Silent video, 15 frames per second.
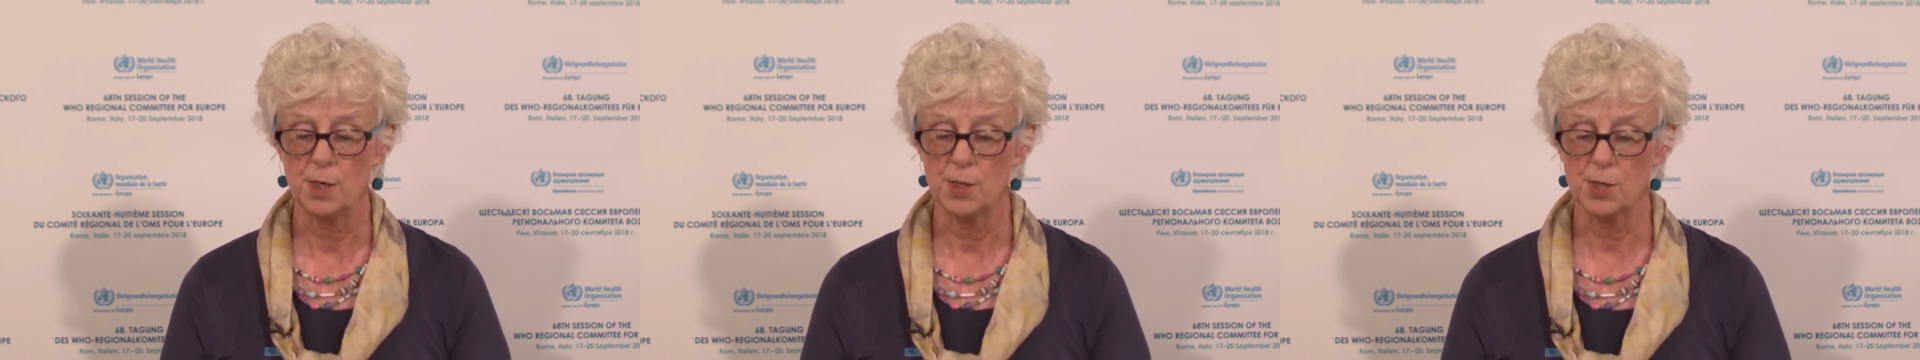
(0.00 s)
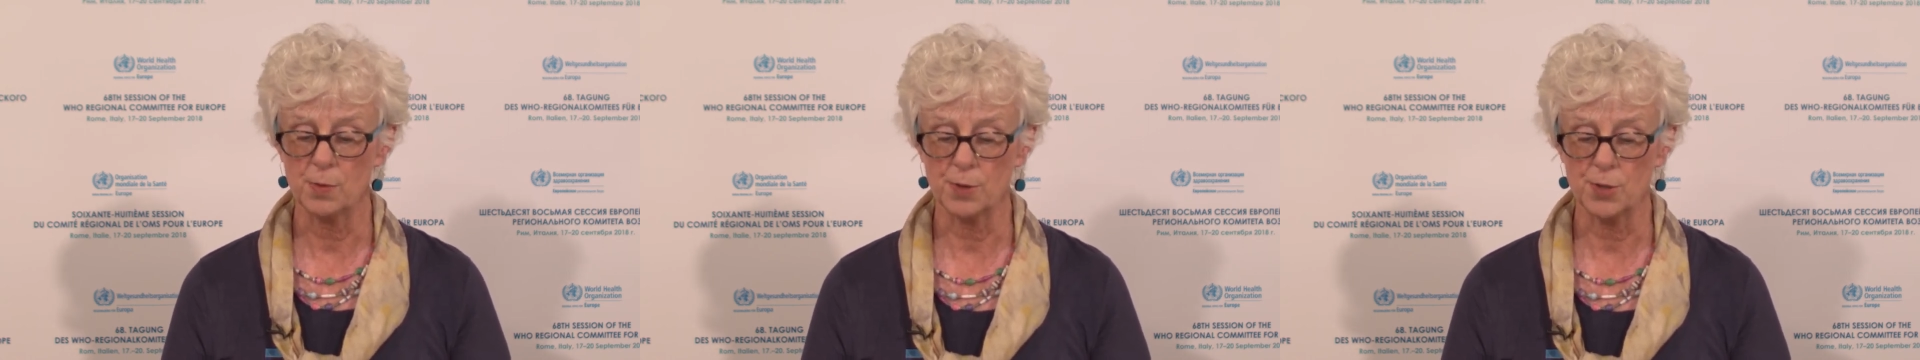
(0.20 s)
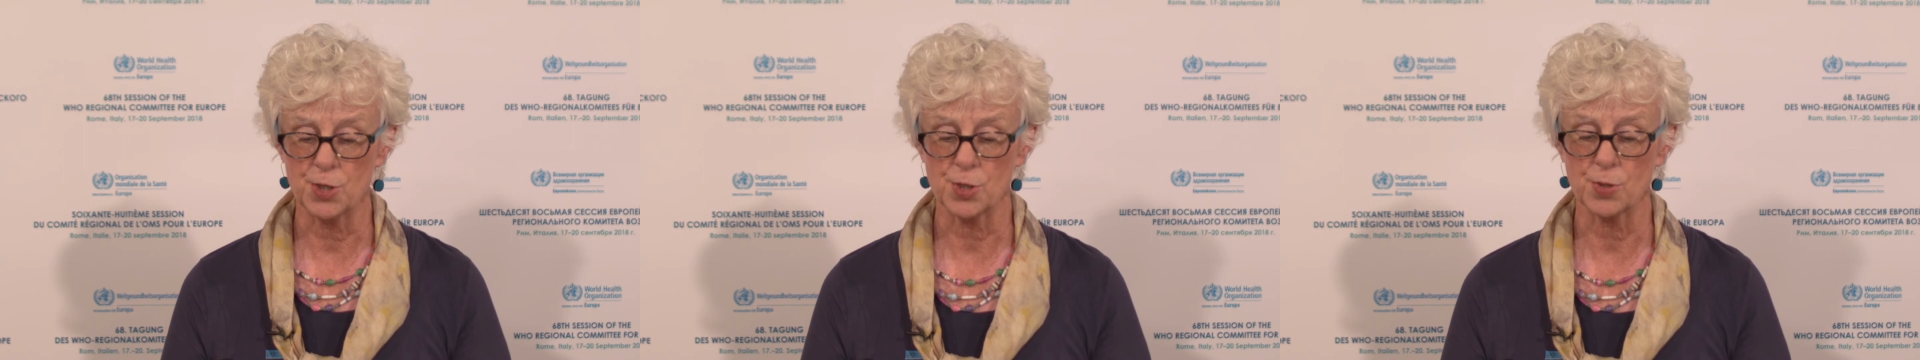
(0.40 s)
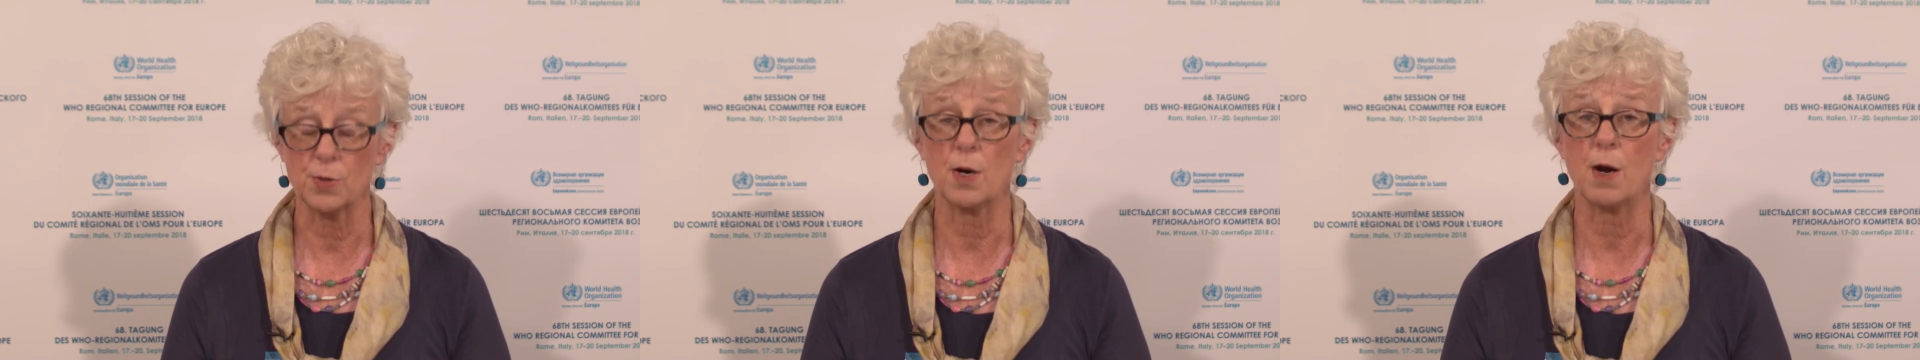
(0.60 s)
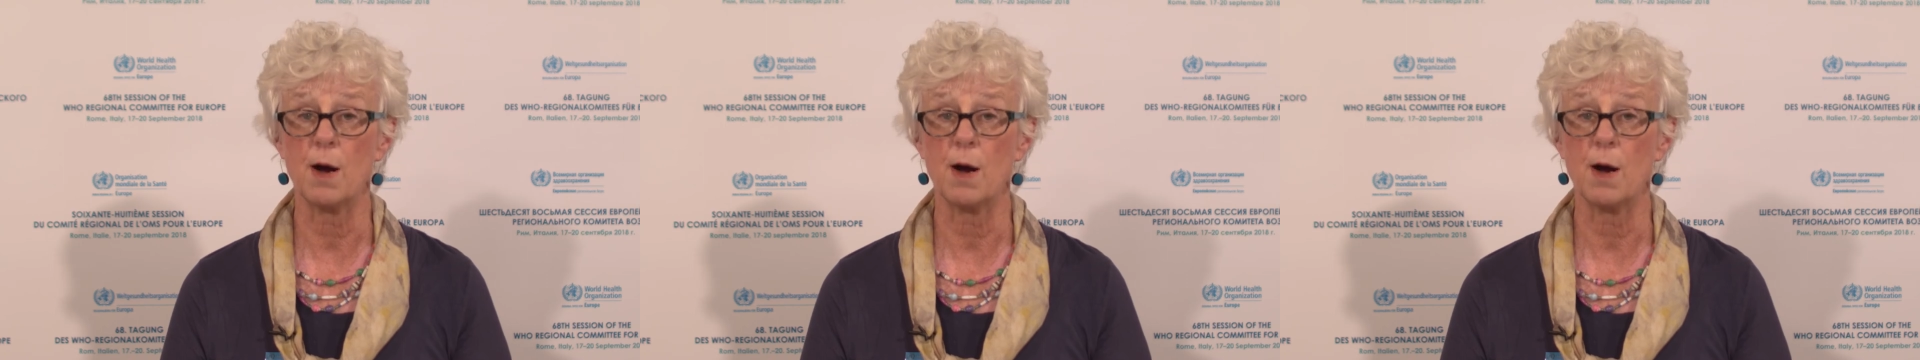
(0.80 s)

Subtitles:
to ensure